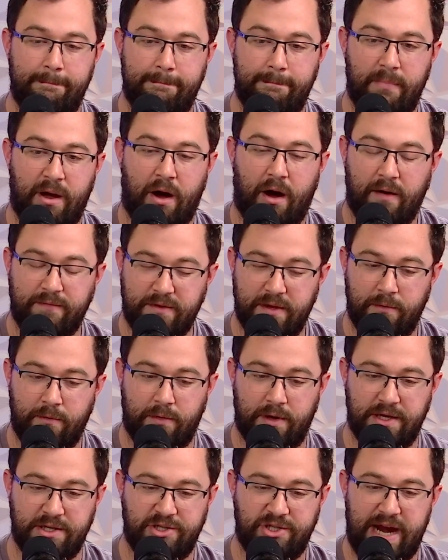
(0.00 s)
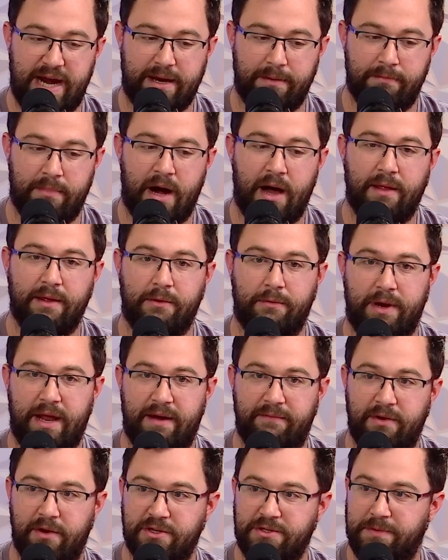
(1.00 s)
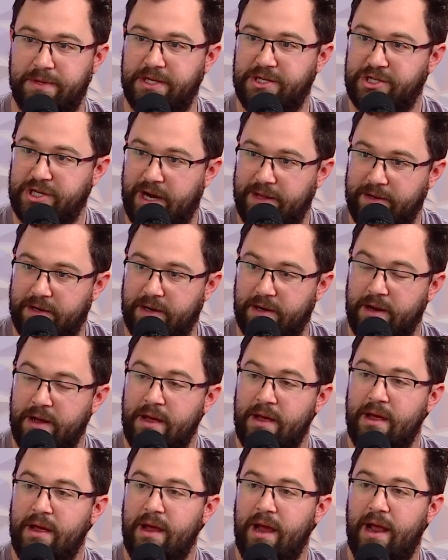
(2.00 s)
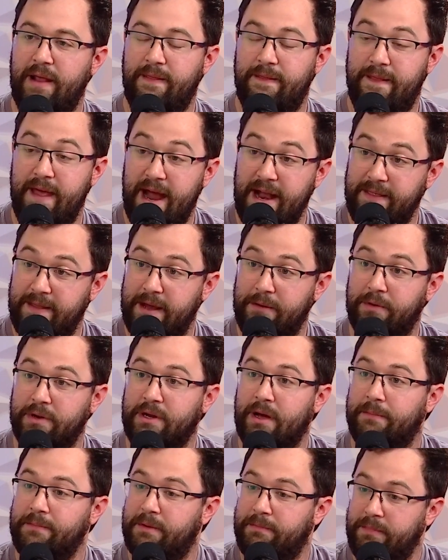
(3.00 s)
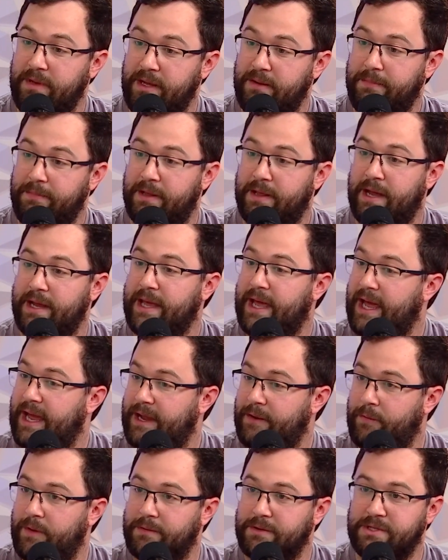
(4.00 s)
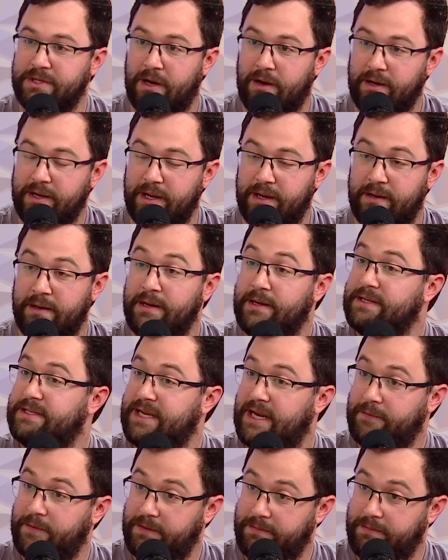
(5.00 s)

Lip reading: often was Jack and Molly would have notes with each other, and then they would come to me, be like, "Hey, we were talking." Same with